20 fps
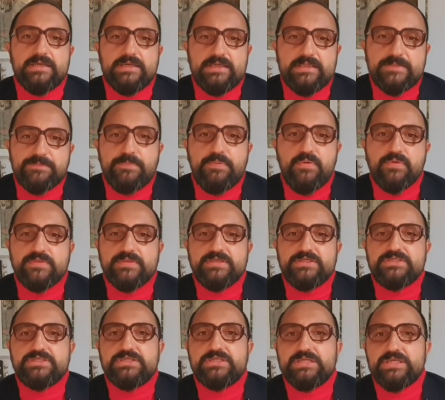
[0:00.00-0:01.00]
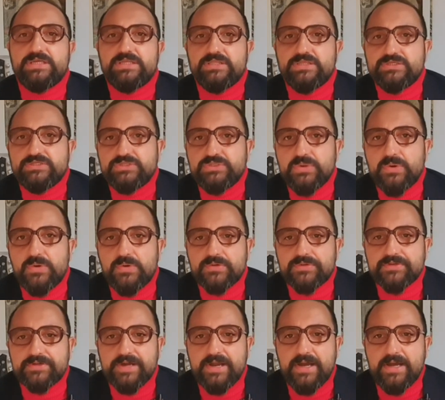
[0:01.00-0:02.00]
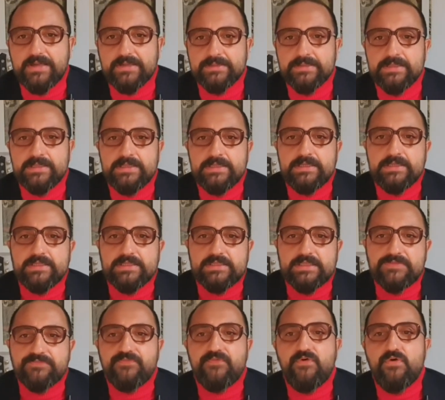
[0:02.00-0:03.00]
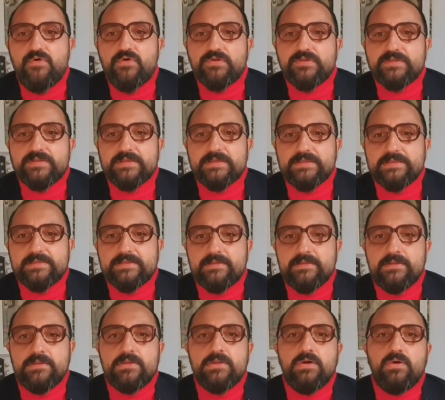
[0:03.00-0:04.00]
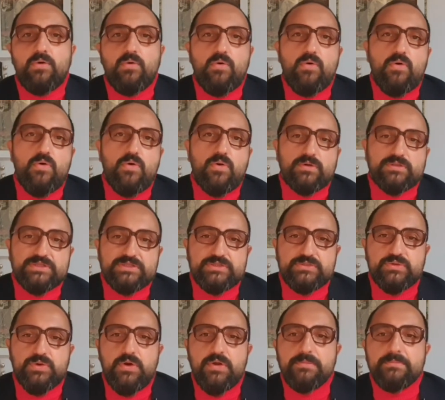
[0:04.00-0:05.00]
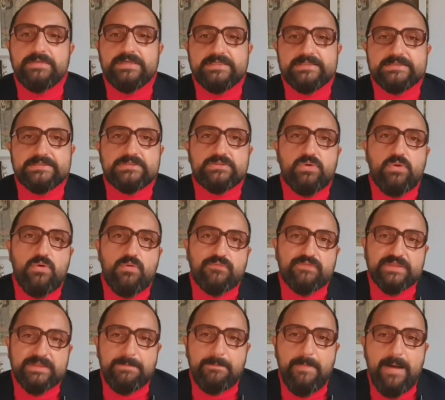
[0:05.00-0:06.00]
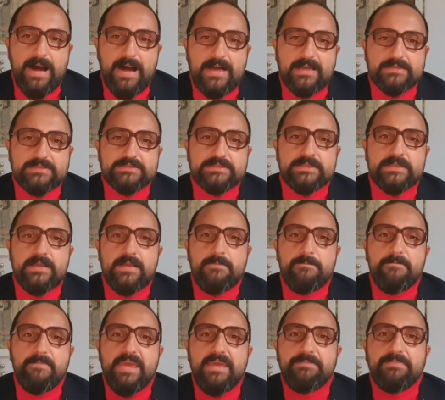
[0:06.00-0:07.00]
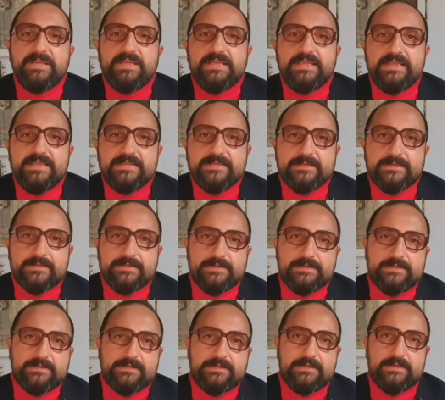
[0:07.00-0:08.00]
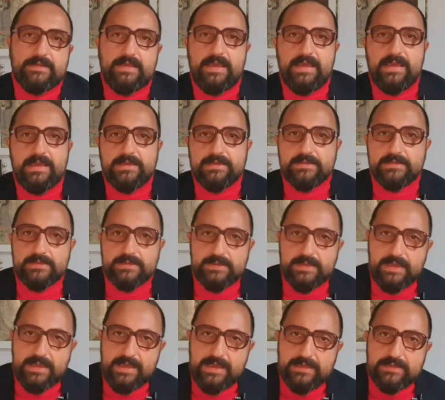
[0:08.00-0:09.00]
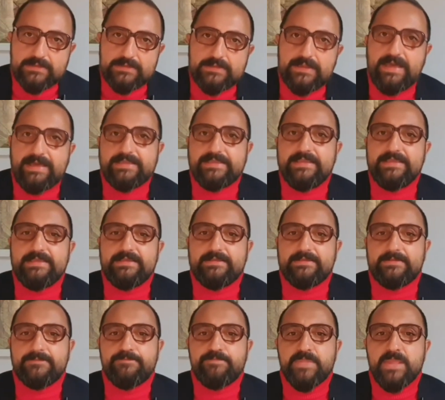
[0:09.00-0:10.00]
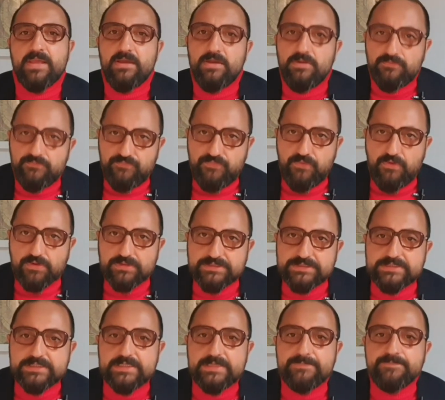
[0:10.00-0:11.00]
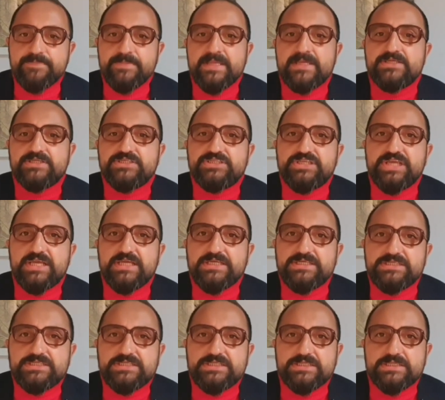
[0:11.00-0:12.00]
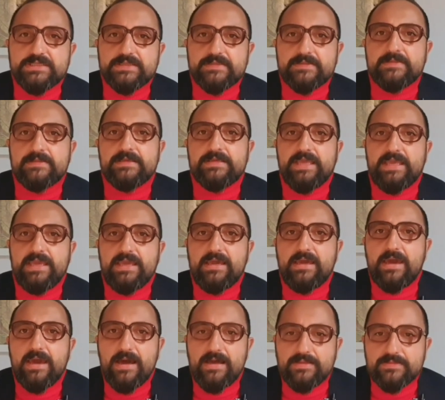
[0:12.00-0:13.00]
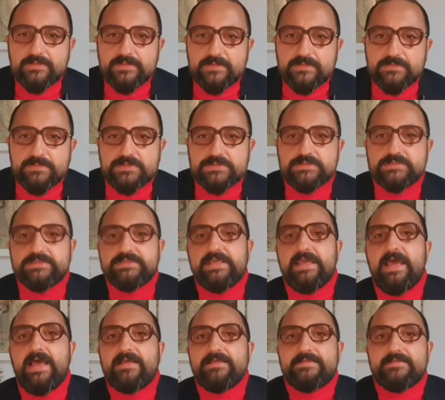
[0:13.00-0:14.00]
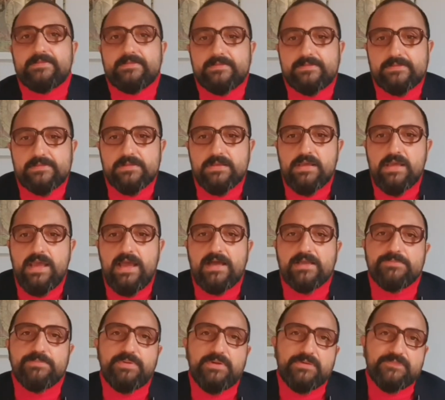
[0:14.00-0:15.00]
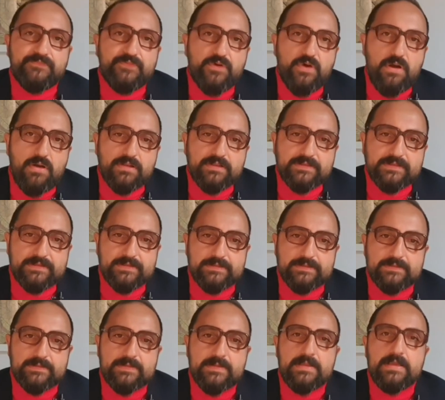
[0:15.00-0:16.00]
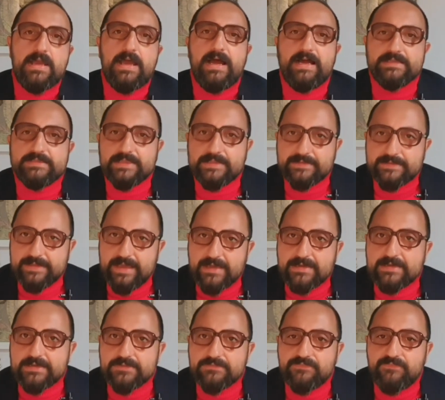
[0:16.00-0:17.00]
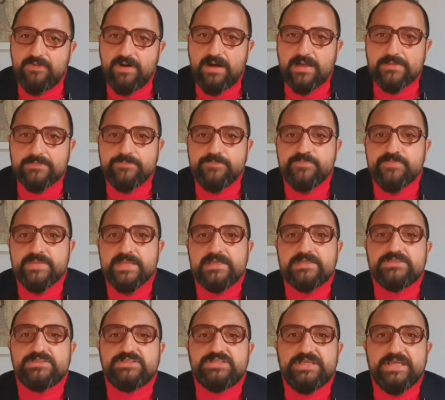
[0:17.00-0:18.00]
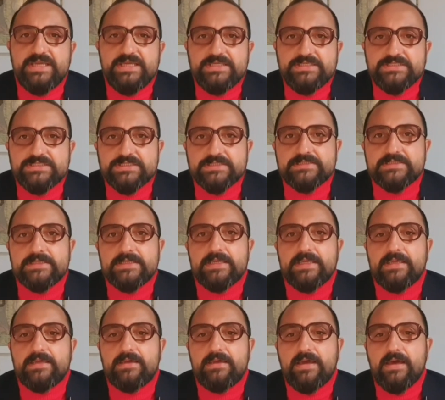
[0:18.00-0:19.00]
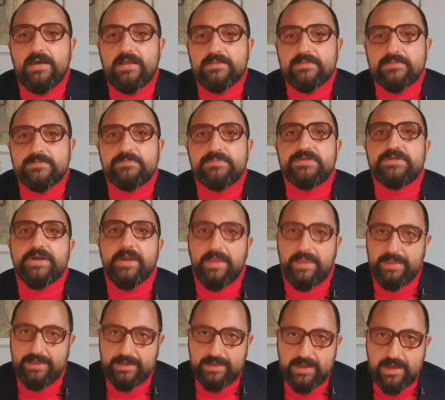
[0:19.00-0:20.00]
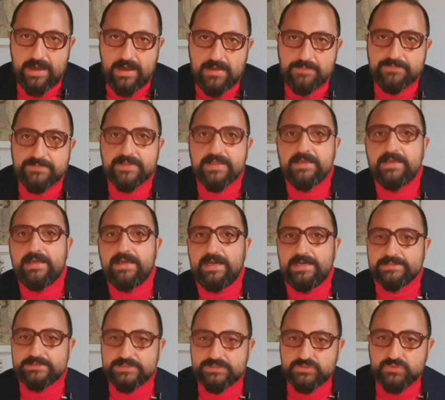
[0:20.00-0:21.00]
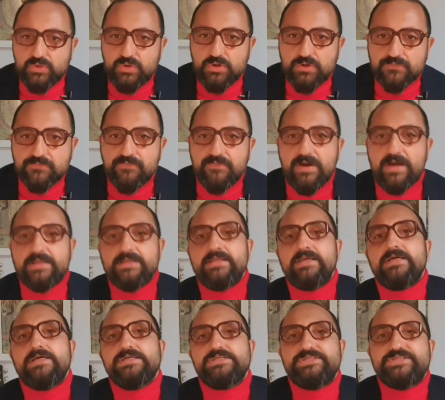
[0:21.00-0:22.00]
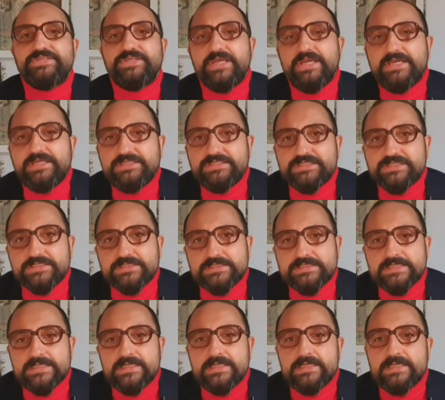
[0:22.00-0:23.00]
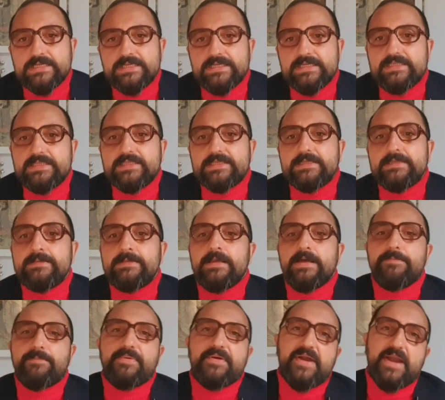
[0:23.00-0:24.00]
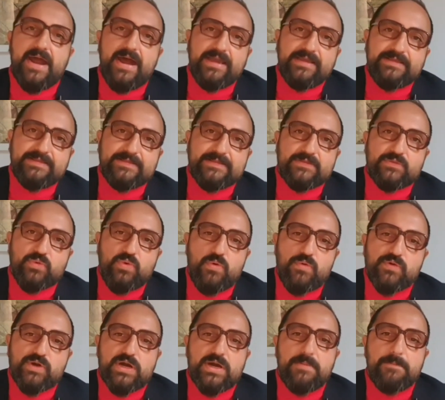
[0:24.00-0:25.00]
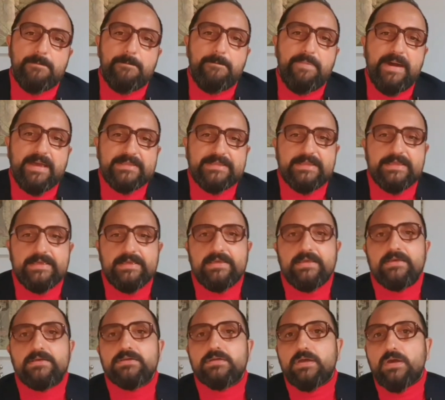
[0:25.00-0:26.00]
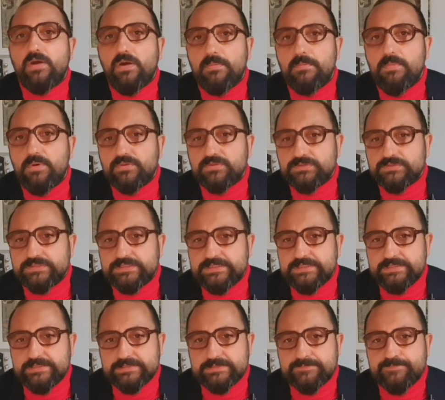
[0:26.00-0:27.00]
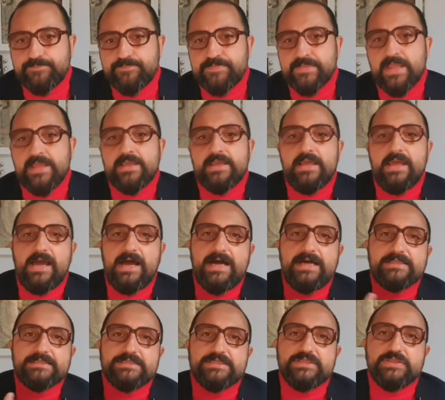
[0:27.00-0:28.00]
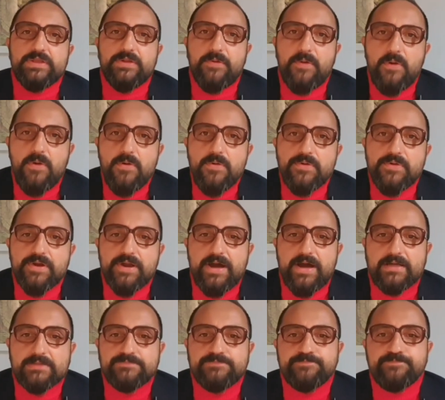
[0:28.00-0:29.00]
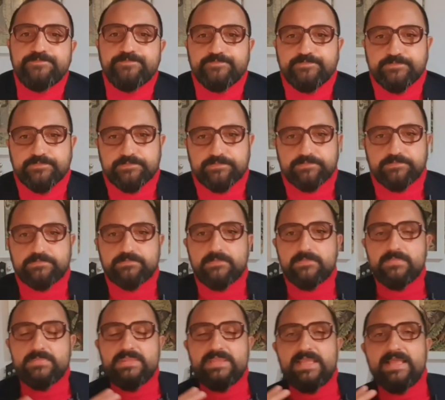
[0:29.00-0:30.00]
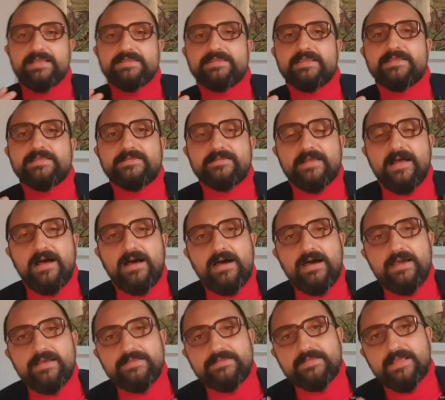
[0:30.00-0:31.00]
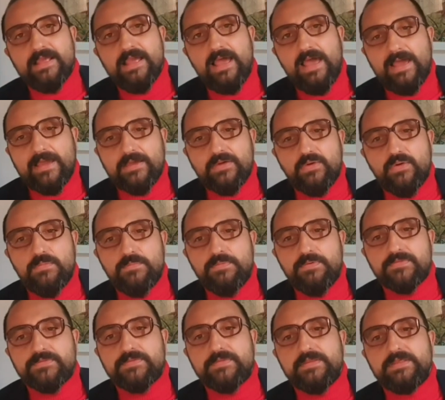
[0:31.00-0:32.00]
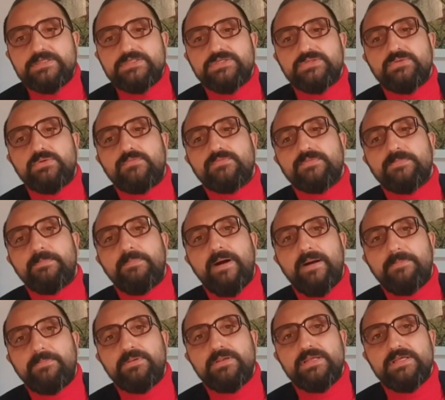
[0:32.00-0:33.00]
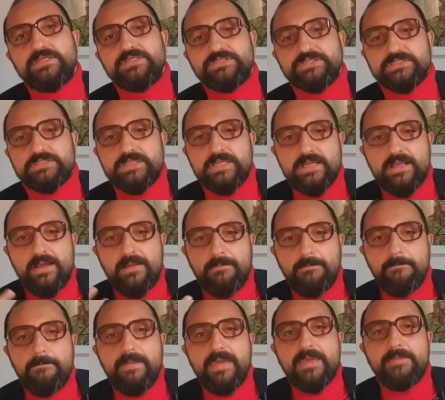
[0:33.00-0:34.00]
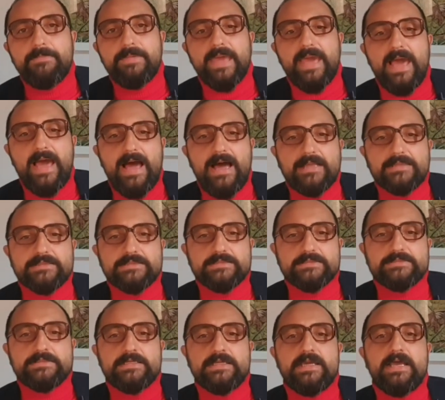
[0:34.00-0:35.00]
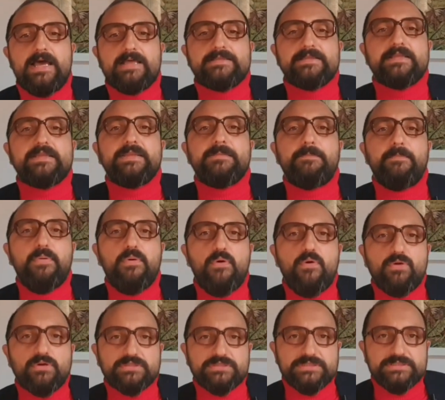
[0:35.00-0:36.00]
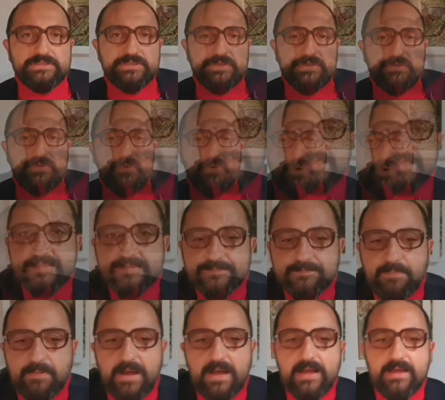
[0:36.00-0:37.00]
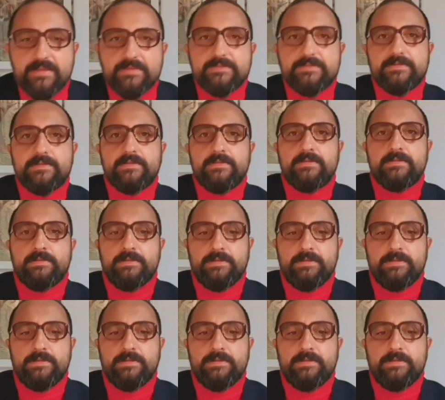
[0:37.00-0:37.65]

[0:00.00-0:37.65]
its position in the short run. These forces or determinants of demand may be listed like this. Firstly, changes in consumer tastes and preferences, and the second one, changes in consumer incomes, and the third one, changes in the prices of competing commodities. And in the long run, the size and composition of the population may be added as an important determinant. Response